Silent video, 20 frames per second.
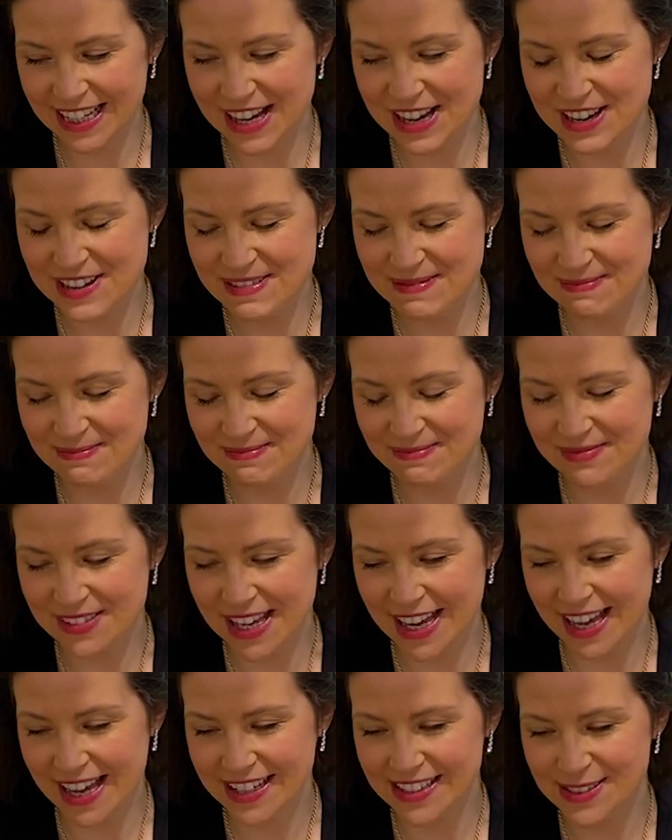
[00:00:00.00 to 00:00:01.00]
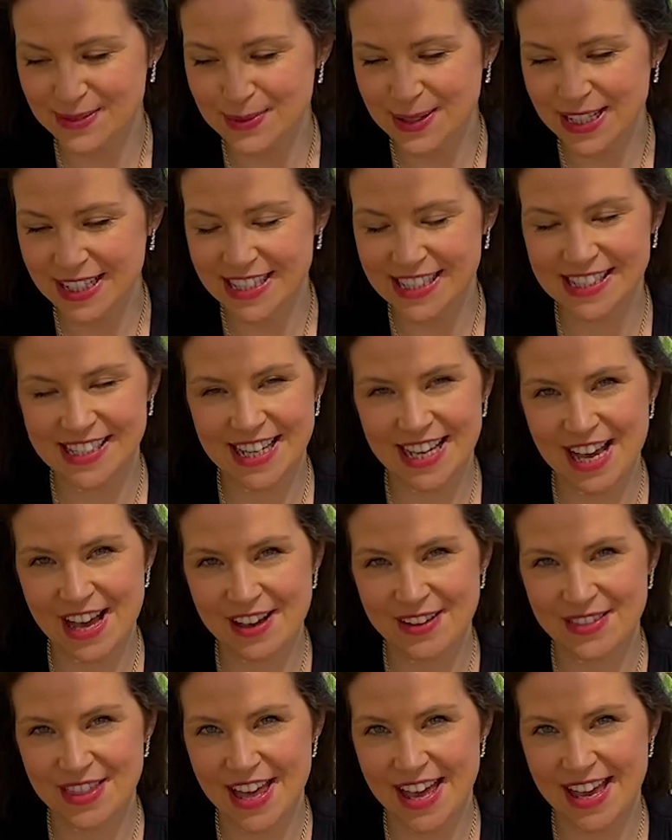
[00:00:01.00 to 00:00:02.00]
and we're going to see
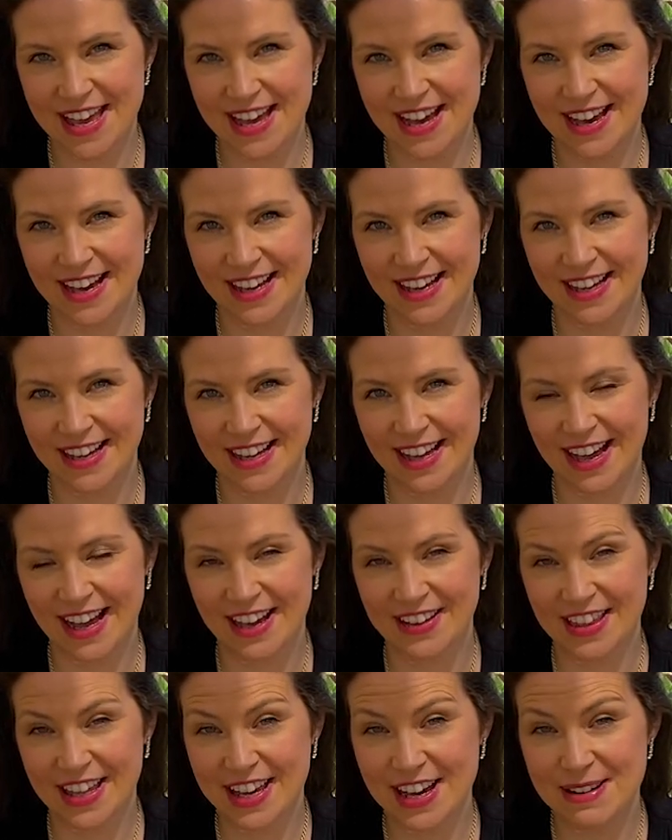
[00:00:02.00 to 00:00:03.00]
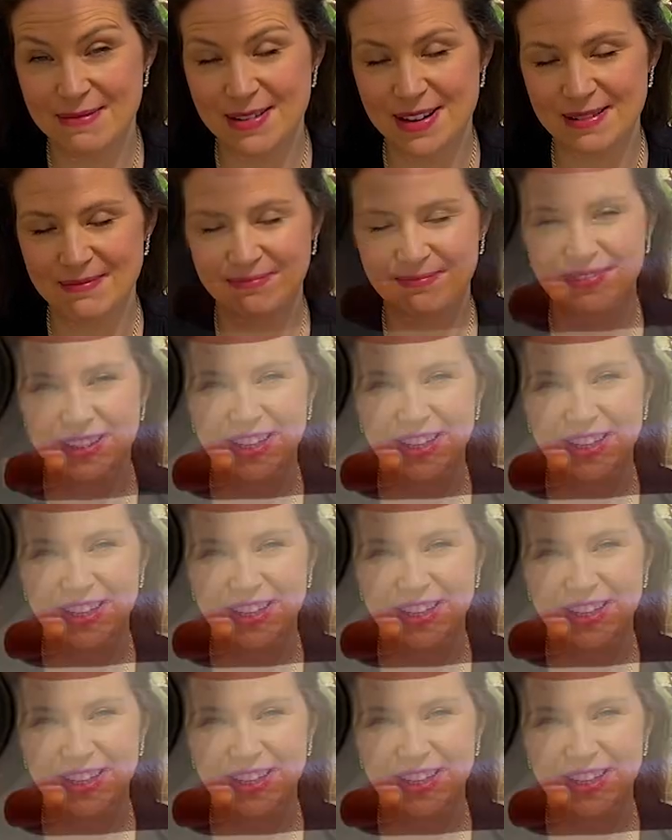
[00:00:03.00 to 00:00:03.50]
how they come up.